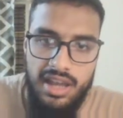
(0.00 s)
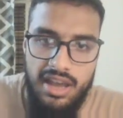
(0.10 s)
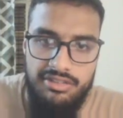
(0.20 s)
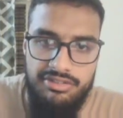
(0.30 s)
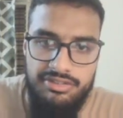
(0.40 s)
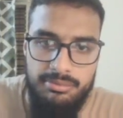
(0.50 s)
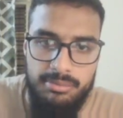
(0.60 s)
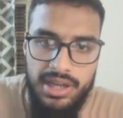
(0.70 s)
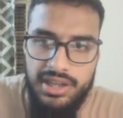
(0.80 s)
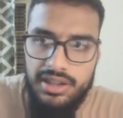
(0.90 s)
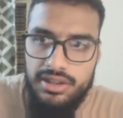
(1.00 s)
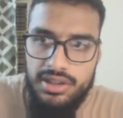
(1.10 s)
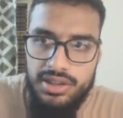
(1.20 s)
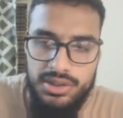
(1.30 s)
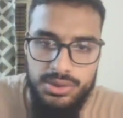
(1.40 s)
F by
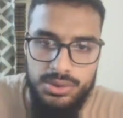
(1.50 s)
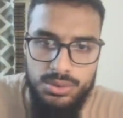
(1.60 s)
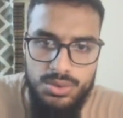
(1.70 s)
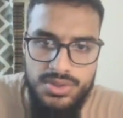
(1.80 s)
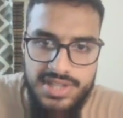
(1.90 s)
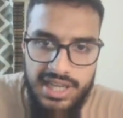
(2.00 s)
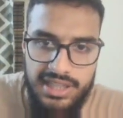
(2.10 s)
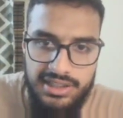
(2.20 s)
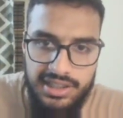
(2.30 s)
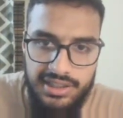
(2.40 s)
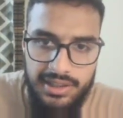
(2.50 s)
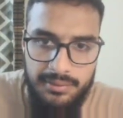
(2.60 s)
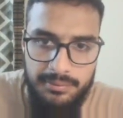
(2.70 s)
2 sin theta,